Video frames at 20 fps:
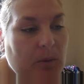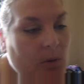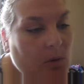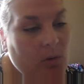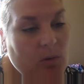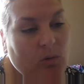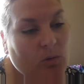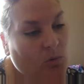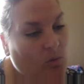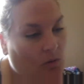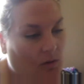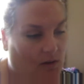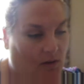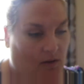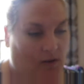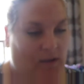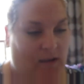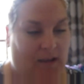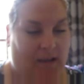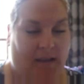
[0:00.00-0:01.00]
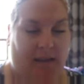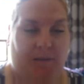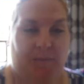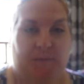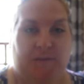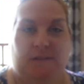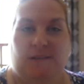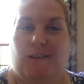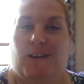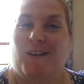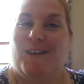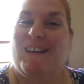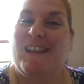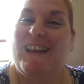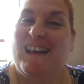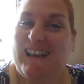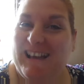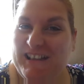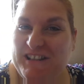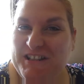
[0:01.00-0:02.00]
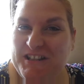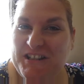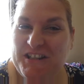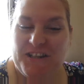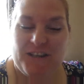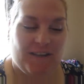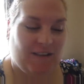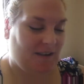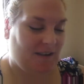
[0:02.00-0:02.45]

pool. It was girlish.